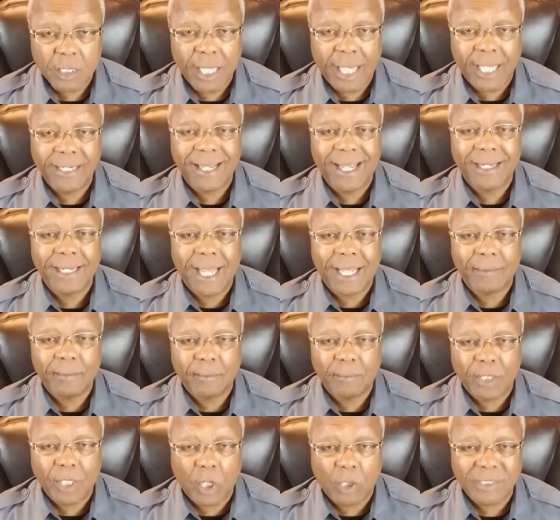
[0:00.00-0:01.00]
and, and,
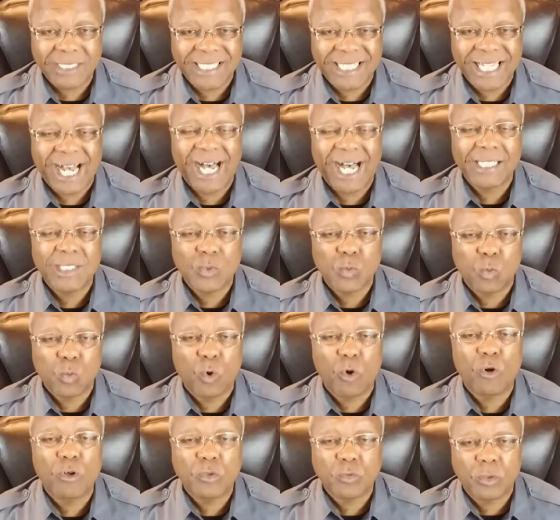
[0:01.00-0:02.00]
and because God's
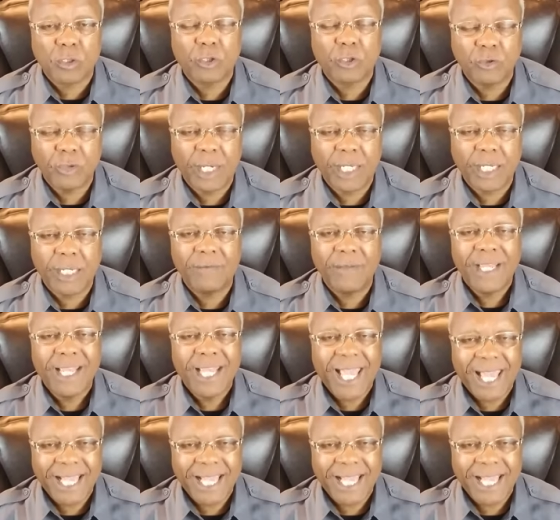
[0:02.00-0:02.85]
words were creative.